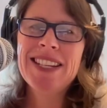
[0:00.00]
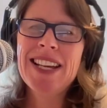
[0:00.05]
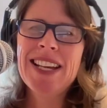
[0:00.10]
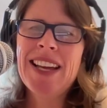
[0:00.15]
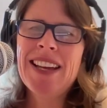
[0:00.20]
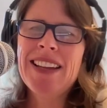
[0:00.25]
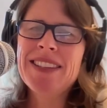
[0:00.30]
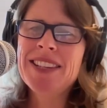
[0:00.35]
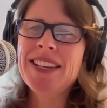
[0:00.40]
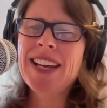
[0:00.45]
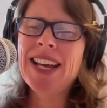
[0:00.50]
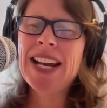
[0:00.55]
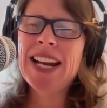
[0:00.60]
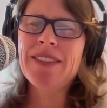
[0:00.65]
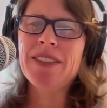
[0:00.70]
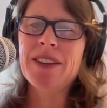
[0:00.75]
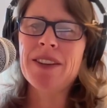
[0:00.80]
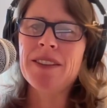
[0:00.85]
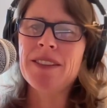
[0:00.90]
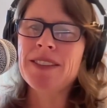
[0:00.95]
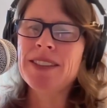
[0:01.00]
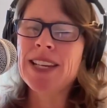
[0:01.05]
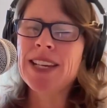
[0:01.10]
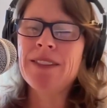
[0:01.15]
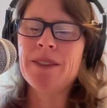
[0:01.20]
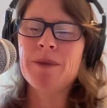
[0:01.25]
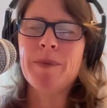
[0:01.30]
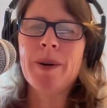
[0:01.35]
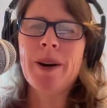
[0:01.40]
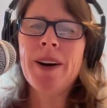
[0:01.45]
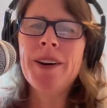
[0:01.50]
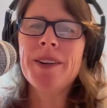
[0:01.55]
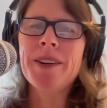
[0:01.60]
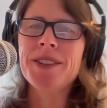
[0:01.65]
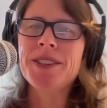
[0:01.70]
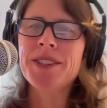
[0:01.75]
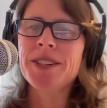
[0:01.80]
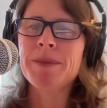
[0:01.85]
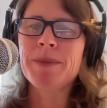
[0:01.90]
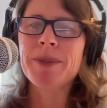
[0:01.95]
It's kind of a
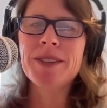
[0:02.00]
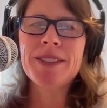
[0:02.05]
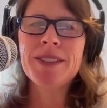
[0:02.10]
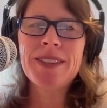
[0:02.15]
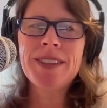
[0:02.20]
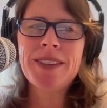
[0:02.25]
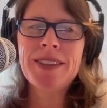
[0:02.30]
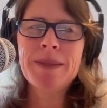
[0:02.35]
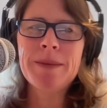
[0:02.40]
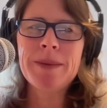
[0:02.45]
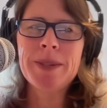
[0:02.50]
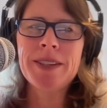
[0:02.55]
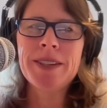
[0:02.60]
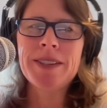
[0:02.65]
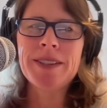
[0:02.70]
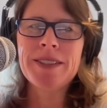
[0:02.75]
partnership, isn't it? I mean,